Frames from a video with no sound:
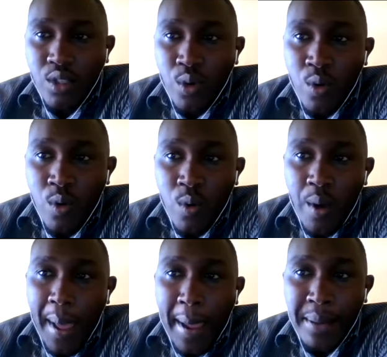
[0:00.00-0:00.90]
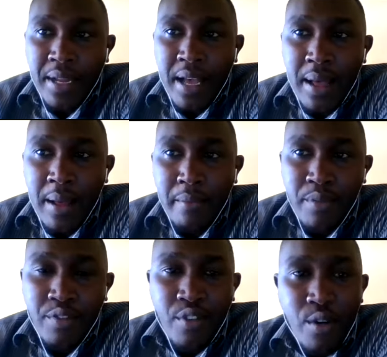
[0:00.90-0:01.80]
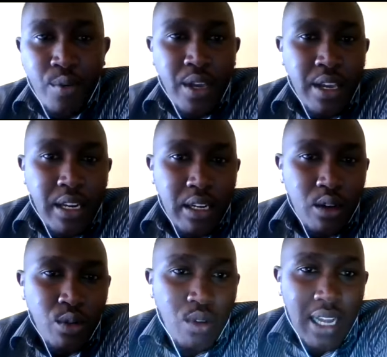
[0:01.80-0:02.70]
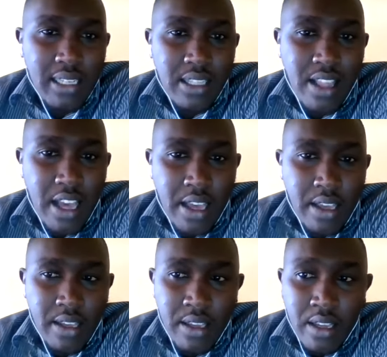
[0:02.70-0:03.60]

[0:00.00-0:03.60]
so, and uh, before we look at the